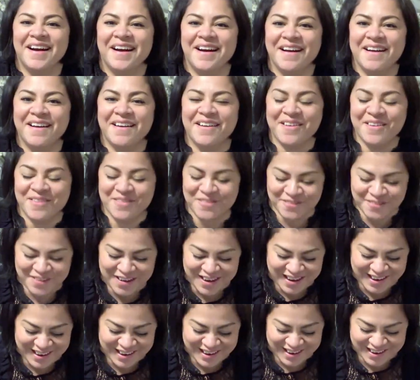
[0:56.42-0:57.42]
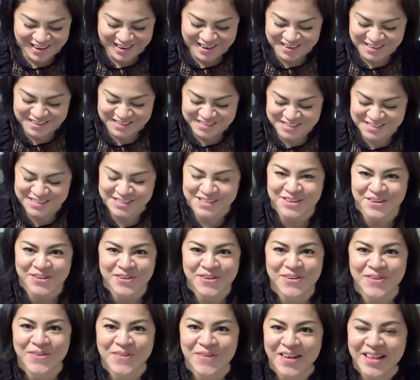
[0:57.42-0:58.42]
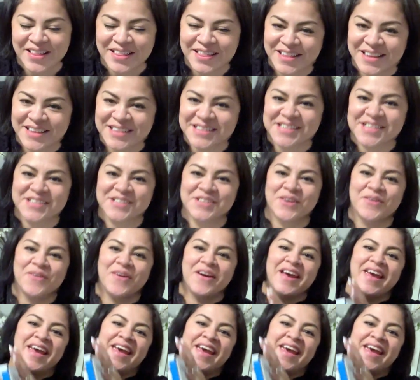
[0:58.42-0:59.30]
All right, guys, so let's go